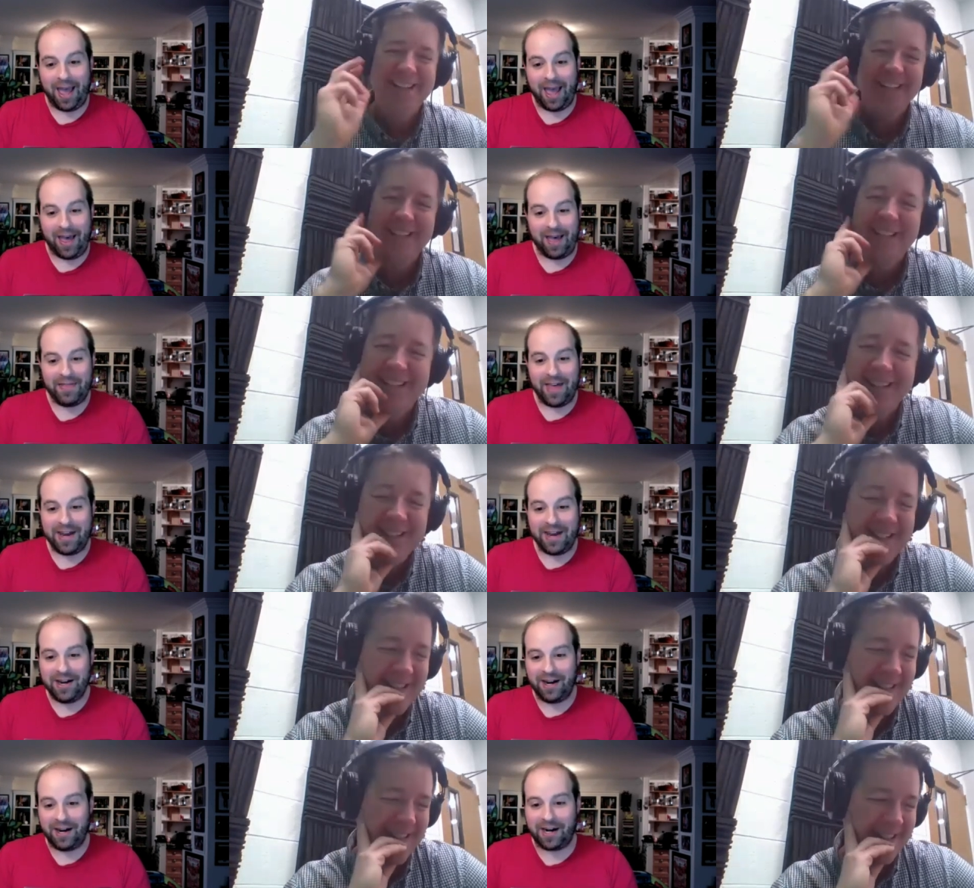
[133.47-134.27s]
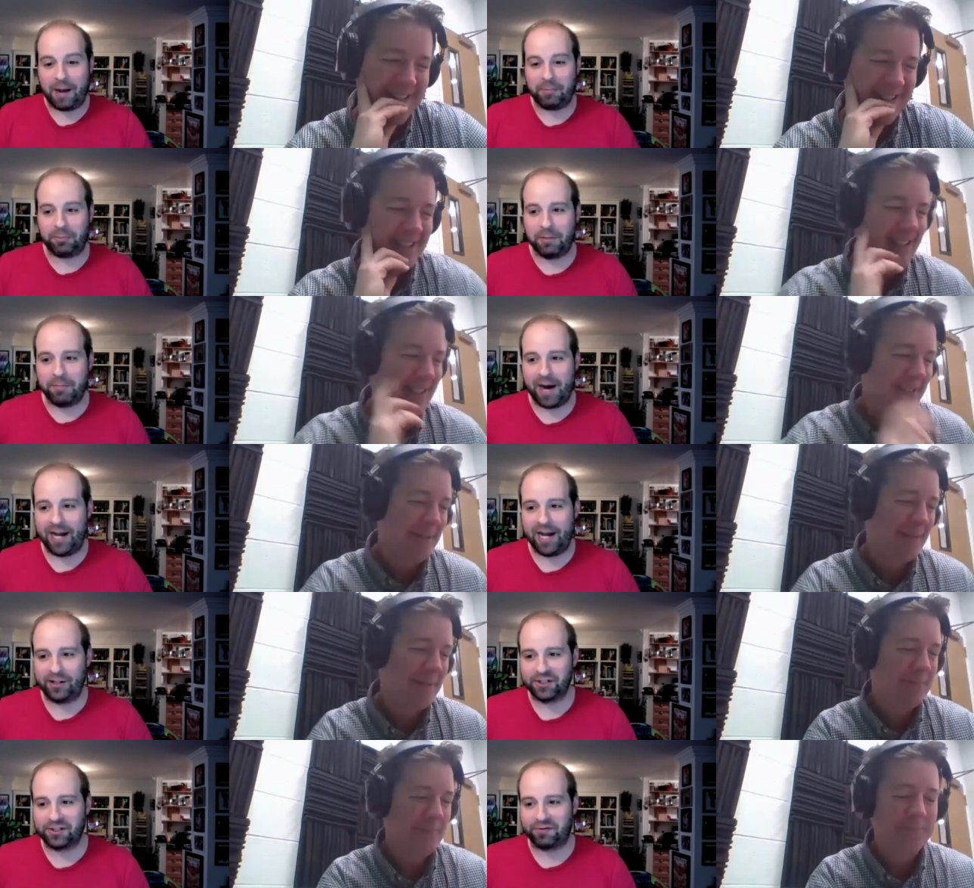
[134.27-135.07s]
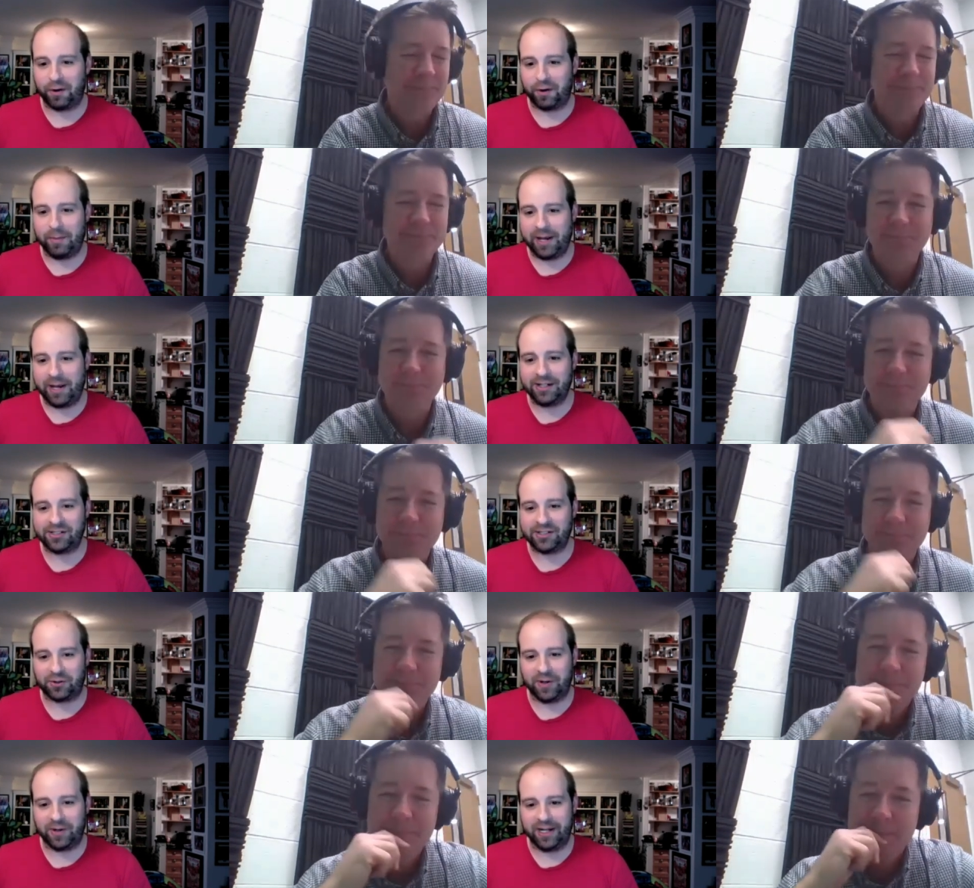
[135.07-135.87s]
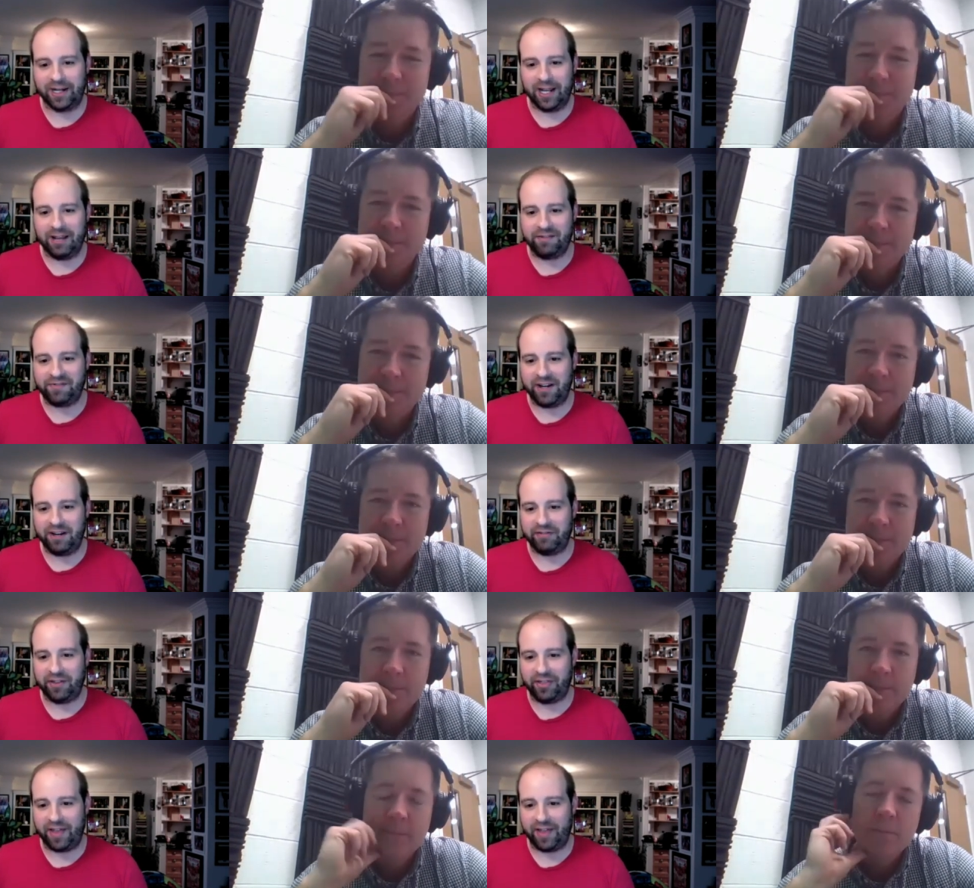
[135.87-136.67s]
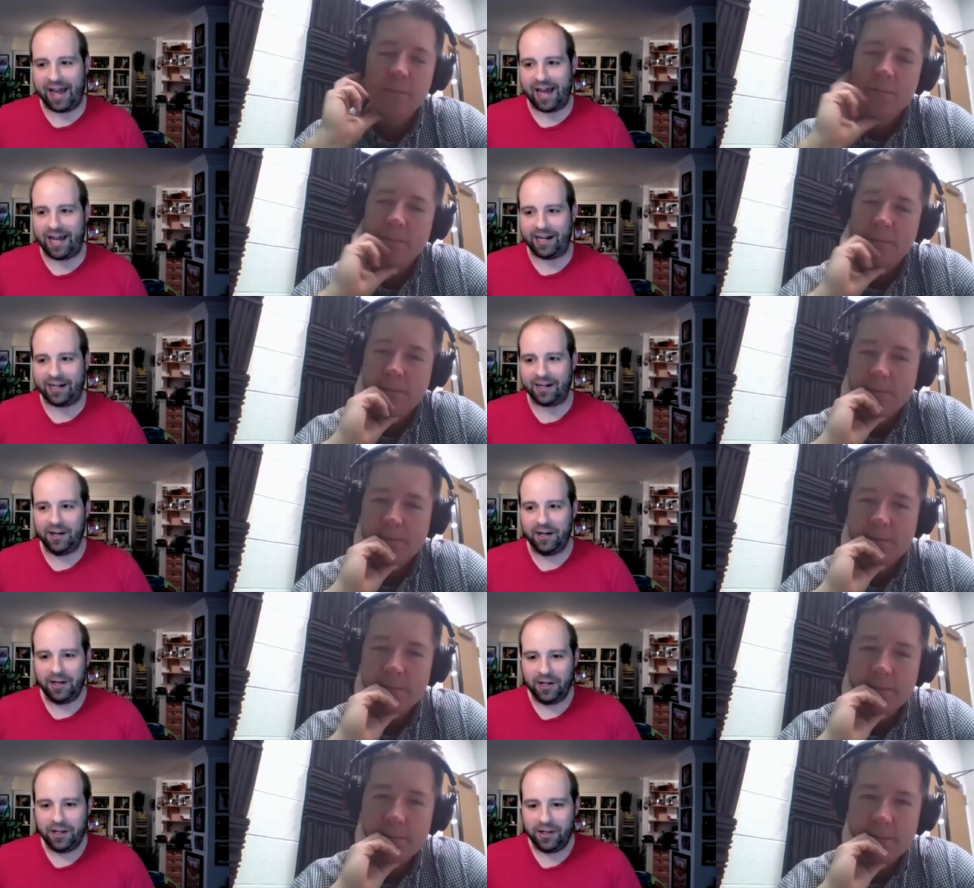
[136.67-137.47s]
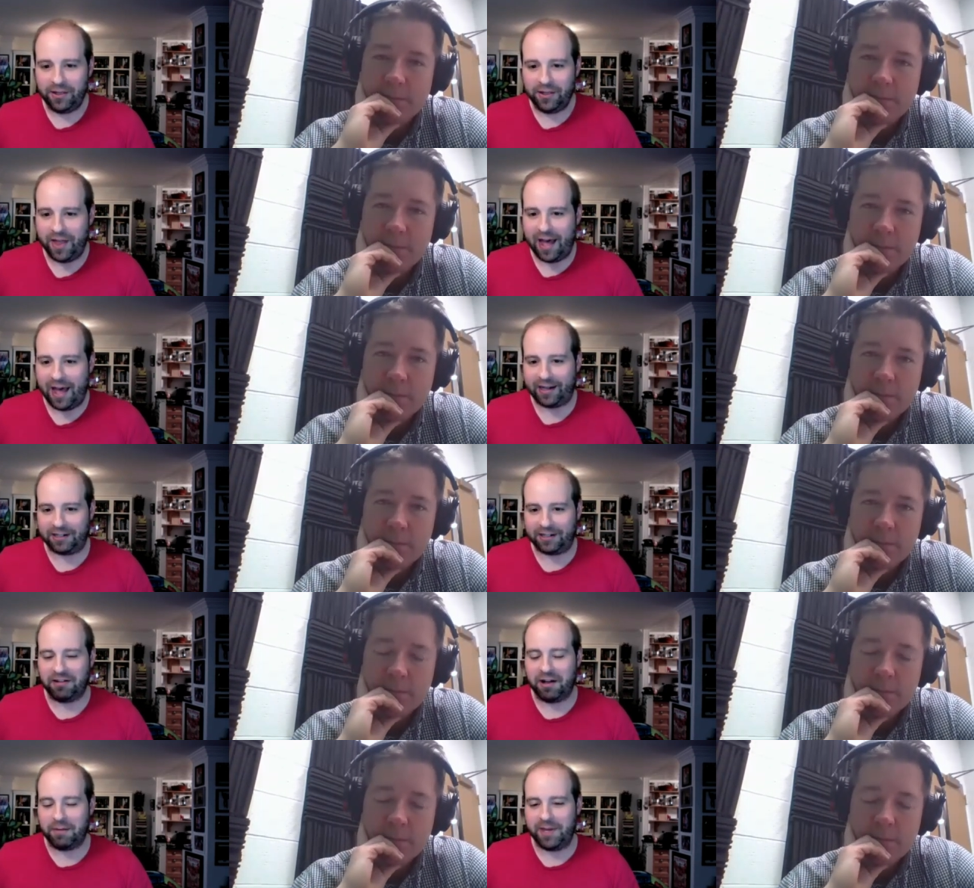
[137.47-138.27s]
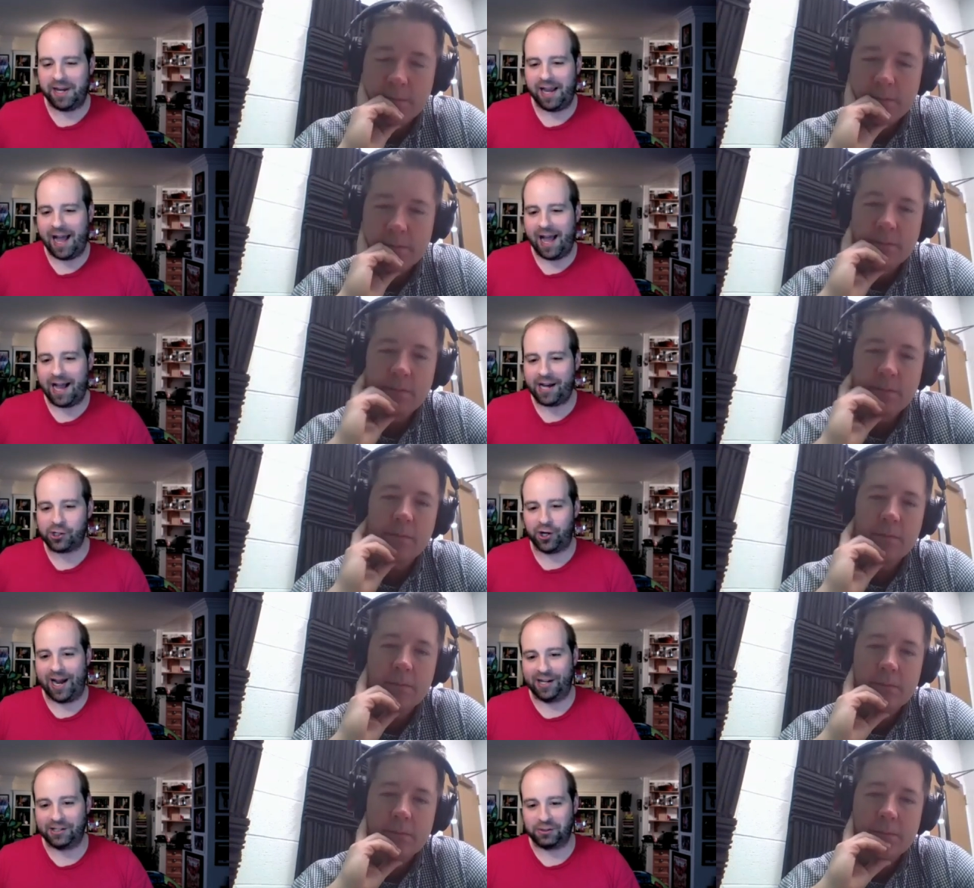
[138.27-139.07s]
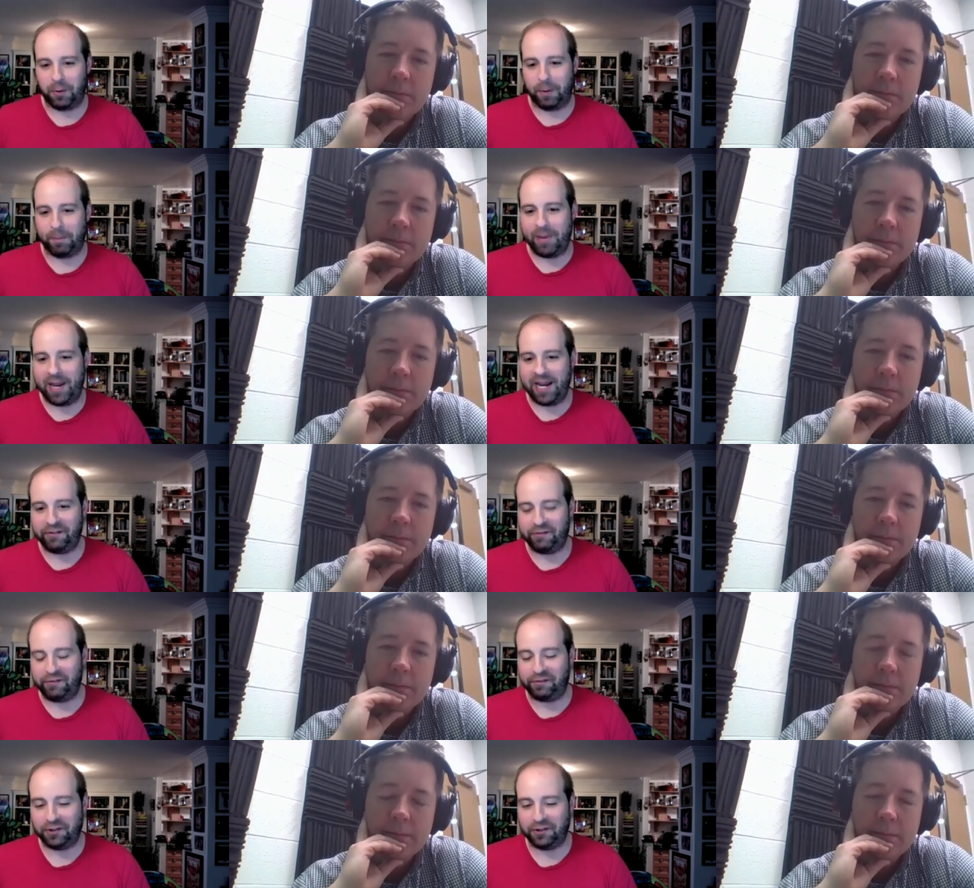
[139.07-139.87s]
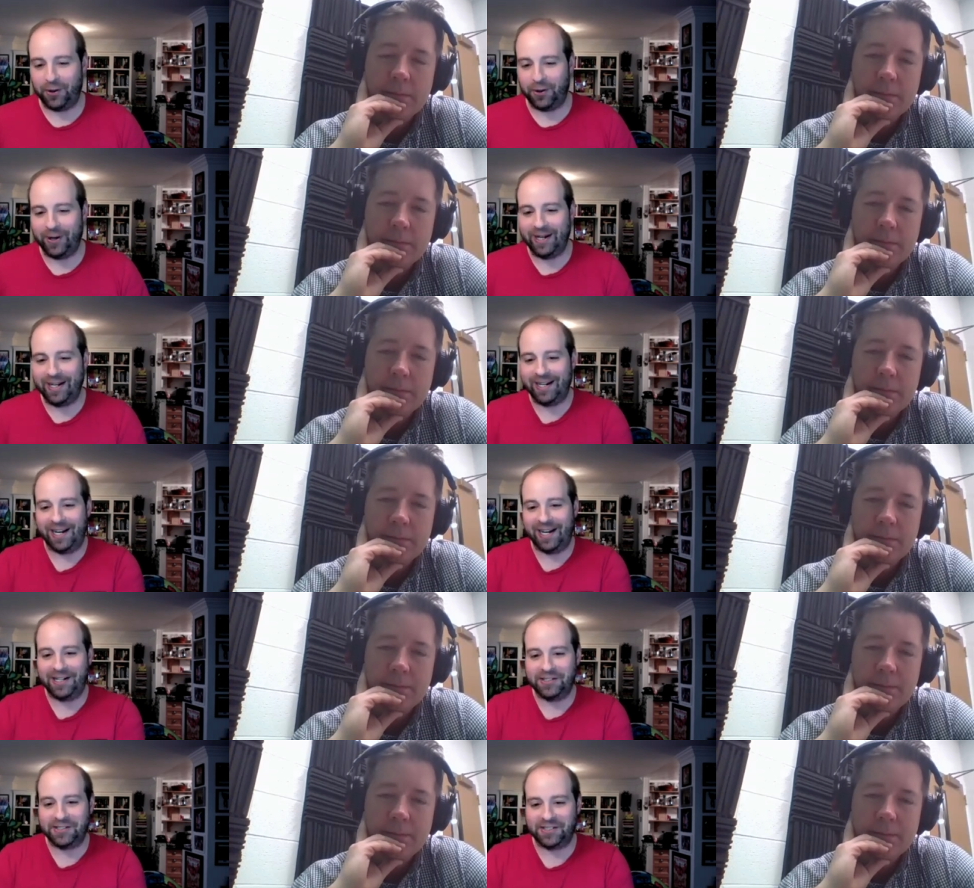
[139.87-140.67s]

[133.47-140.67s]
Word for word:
Speaker 1: and then a couple of miles from industry, if even that, that club, the Action House, where Pink Floyd and